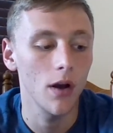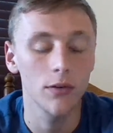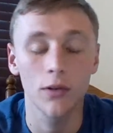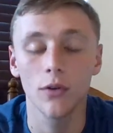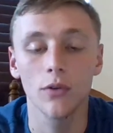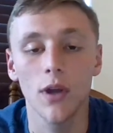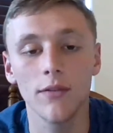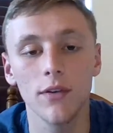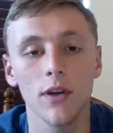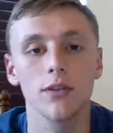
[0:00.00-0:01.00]
to go to
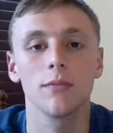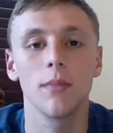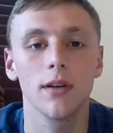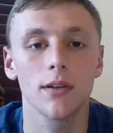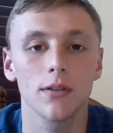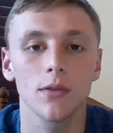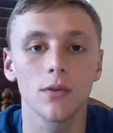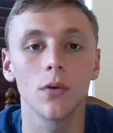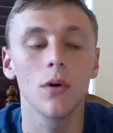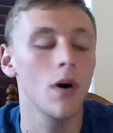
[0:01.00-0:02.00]
Aviation Maintenance
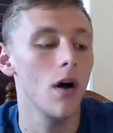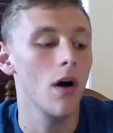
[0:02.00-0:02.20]
School.